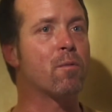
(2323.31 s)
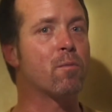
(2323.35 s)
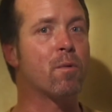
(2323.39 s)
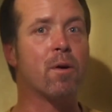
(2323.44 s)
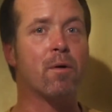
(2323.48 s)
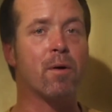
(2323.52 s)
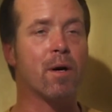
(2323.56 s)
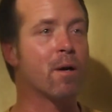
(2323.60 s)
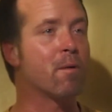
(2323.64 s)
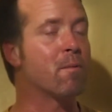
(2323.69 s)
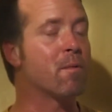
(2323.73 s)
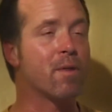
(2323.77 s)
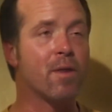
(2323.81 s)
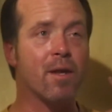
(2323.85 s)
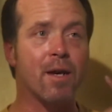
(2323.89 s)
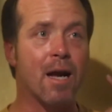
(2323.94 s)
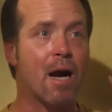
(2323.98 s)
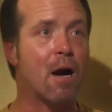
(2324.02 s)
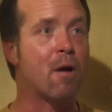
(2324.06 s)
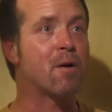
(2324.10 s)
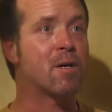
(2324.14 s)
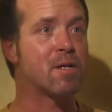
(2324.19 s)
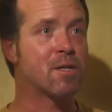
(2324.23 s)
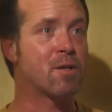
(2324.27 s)
We were hit with an
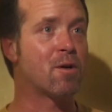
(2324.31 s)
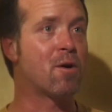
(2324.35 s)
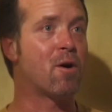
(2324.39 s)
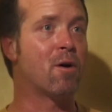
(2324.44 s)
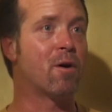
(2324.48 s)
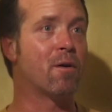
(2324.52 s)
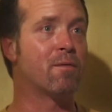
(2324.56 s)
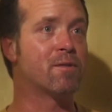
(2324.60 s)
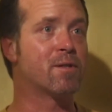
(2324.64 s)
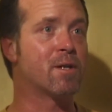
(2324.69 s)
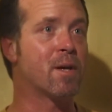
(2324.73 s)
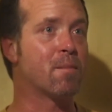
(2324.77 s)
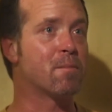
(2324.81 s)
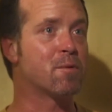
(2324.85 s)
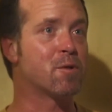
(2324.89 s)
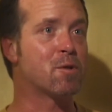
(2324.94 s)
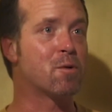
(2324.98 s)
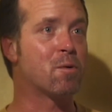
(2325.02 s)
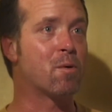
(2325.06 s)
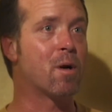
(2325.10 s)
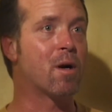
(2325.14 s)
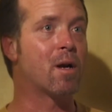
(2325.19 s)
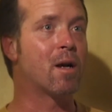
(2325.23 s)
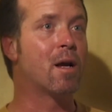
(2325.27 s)
aerosol of some
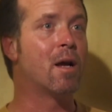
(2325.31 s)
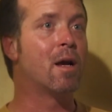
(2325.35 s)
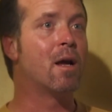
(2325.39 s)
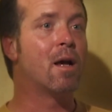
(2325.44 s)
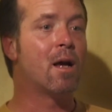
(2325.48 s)
sort.